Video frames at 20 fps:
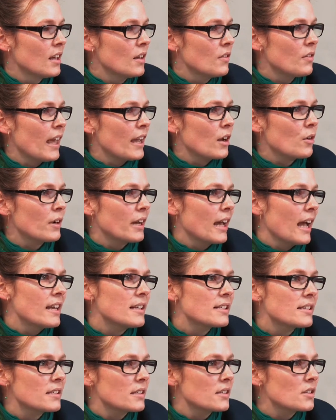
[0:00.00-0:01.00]
that
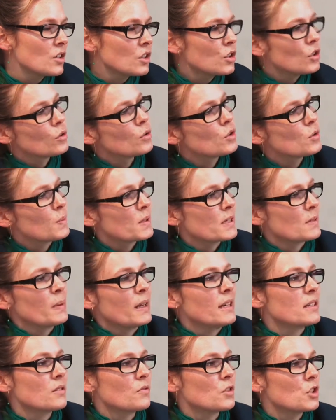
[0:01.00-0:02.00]
creates this huge
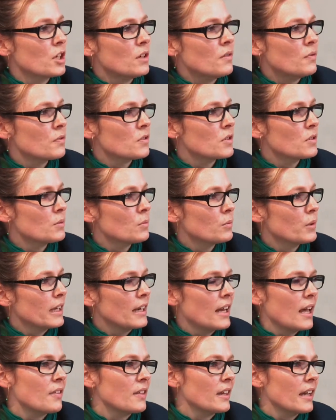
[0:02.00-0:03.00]
perspective shift where
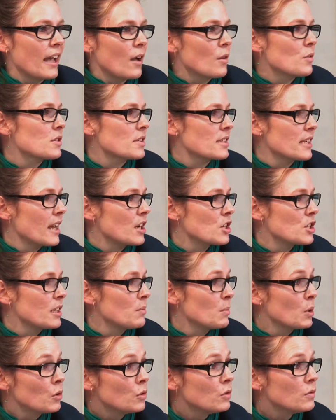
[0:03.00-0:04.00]
nothing else is actually
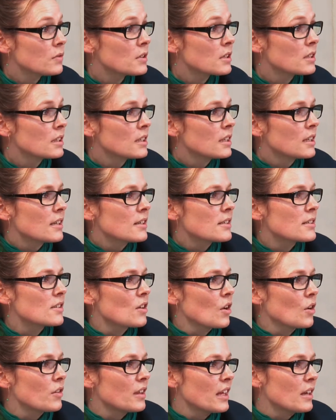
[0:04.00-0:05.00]
moved.
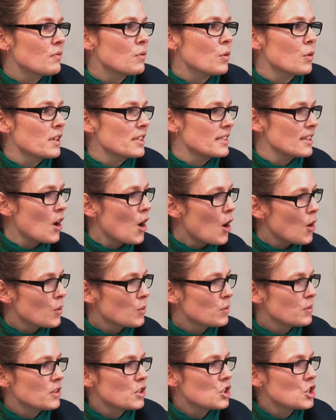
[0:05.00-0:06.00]
So therefore there's a
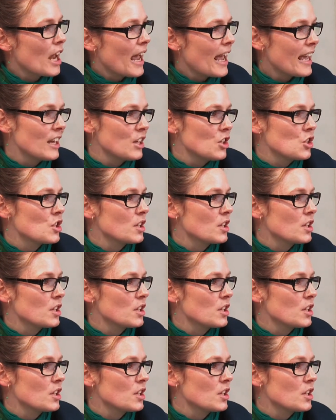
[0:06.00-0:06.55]
whole change